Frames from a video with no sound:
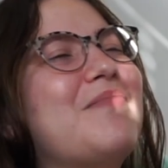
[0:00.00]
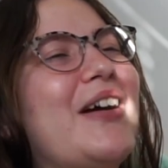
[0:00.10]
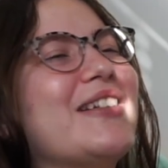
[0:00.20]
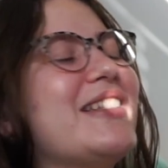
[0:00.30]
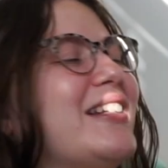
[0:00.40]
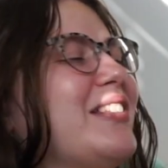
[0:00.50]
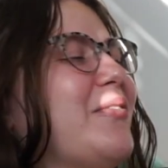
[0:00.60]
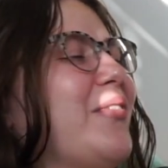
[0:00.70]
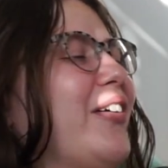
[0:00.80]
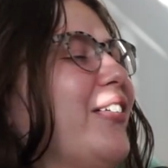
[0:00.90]
person in the
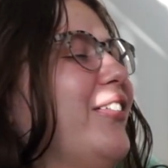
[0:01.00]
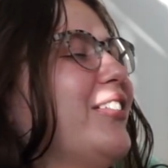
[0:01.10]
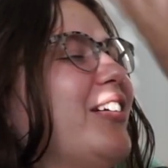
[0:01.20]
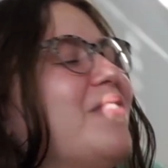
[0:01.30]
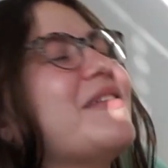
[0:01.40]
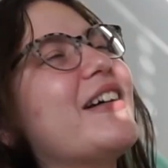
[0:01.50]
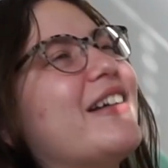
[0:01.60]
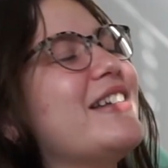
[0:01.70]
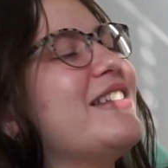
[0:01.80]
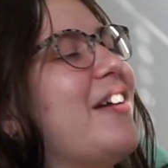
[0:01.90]
world. Oh my
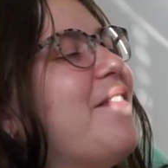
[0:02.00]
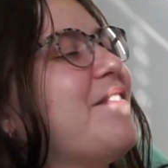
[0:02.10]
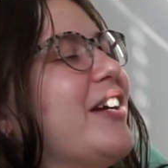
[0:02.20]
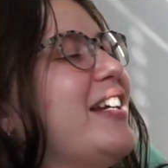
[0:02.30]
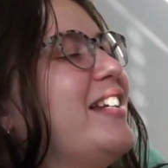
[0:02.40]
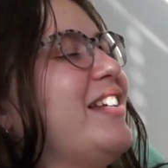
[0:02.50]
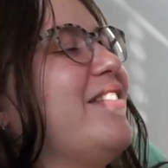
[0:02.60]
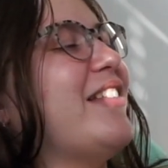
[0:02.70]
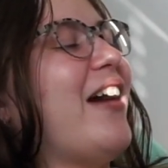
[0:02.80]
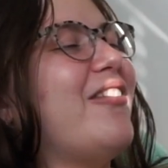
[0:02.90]
god, he's so freaking
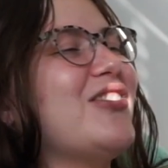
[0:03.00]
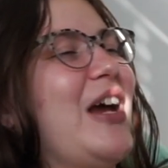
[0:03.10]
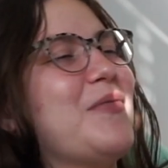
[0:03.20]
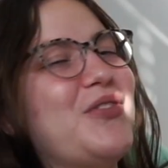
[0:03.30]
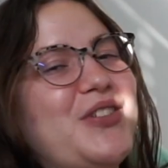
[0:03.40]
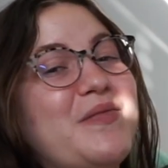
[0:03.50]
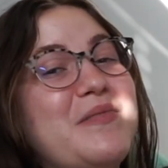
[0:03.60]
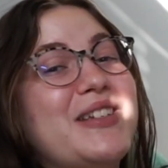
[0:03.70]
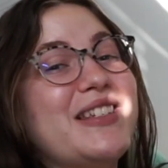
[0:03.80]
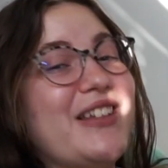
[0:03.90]
cute. That whole chapter just made
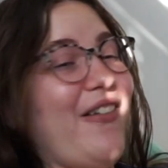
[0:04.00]
me so